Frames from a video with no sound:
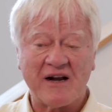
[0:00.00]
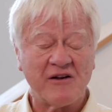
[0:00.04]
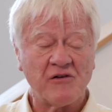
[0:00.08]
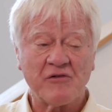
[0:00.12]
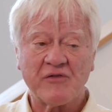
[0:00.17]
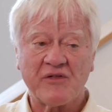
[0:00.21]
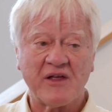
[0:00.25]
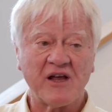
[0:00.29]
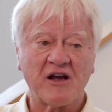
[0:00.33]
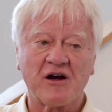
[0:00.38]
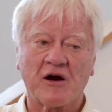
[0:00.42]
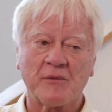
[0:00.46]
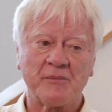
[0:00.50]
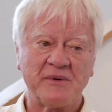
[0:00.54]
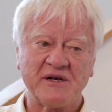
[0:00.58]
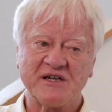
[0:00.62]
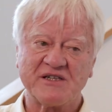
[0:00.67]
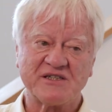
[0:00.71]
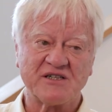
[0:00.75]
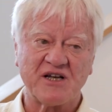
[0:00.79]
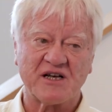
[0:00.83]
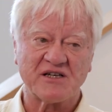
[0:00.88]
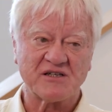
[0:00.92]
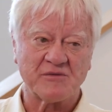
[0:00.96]
I don't think our
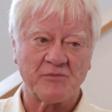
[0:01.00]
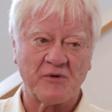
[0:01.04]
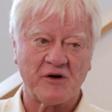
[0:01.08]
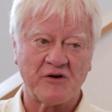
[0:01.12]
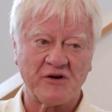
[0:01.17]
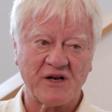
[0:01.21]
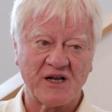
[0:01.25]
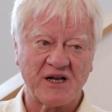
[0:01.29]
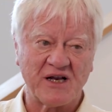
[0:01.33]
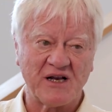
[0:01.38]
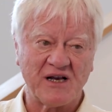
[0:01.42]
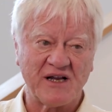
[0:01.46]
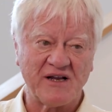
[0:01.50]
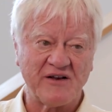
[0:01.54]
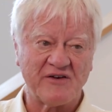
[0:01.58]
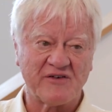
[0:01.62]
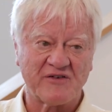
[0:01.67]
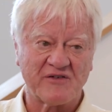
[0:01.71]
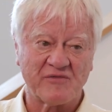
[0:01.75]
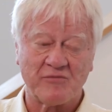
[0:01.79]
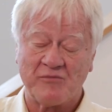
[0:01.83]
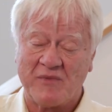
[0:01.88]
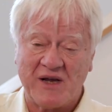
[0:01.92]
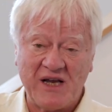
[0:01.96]
peace testimony
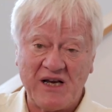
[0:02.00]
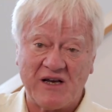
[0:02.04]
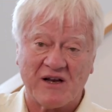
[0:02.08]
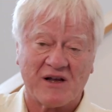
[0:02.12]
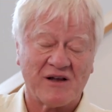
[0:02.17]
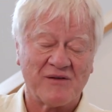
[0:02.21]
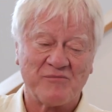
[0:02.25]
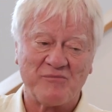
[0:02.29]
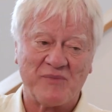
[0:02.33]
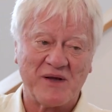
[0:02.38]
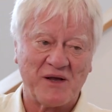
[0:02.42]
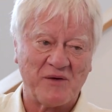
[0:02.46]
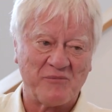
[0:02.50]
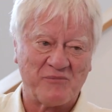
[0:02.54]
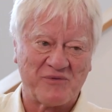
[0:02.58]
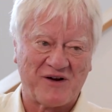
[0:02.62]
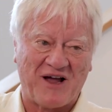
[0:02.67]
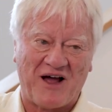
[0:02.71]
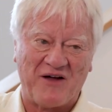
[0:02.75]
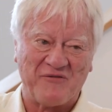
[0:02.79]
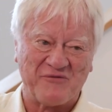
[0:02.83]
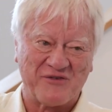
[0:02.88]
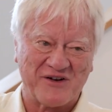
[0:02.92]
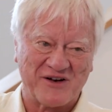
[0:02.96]
leads me to be
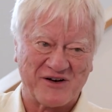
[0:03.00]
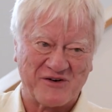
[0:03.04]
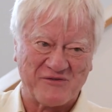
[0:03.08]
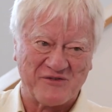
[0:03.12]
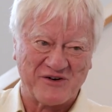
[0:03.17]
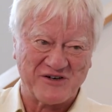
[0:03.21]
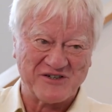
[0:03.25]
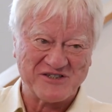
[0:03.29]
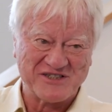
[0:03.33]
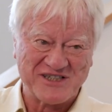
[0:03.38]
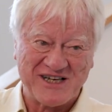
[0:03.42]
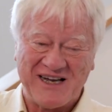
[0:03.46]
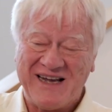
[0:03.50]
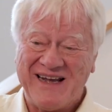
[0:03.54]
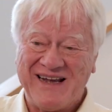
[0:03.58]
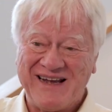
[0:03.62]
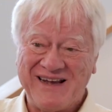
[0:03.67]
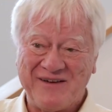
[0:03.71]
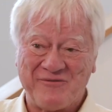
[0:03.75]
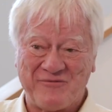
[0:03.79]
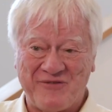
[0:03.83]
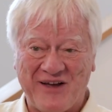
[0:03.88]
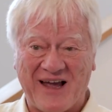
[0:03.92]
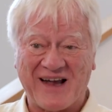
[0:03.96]
conflict averse.
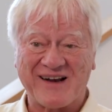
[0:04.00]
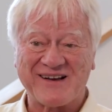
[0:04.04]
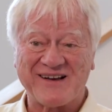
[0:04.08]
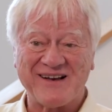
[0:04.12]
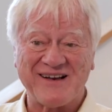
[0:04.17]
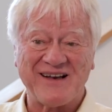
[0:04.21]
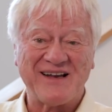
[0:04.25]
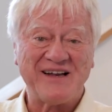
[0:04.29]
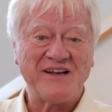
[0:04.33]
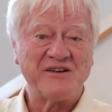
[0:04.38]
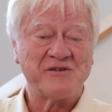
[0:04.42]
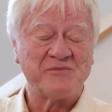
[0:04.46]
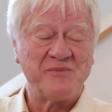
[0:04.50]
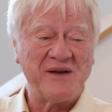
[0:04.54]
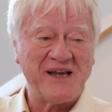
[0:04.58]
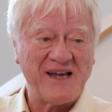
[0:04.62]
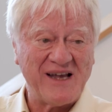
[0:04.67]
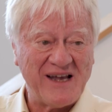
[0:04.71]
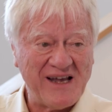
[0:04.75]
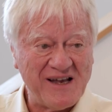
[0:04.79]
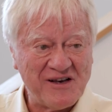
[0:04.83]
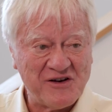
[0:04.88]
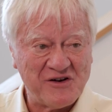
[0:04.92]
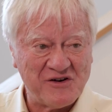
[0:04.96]
In fact, it leads
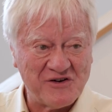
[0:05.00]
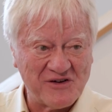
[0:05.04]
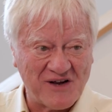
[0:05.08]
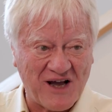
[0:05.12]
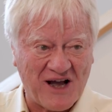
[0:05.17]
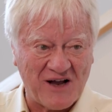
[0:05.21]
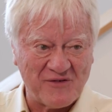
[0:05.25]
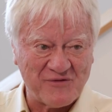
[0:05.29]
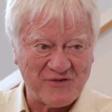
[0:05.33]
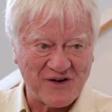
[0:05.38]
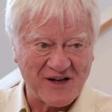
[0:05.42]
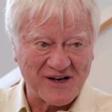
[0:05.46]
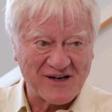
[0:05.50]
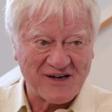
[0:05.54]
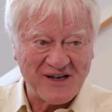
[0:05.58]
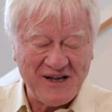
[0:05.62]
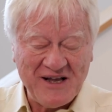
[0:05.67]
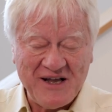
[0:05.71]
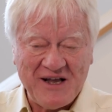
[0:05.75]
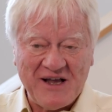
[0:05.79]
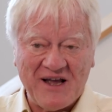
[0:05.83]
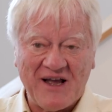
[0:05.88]
me into conflict.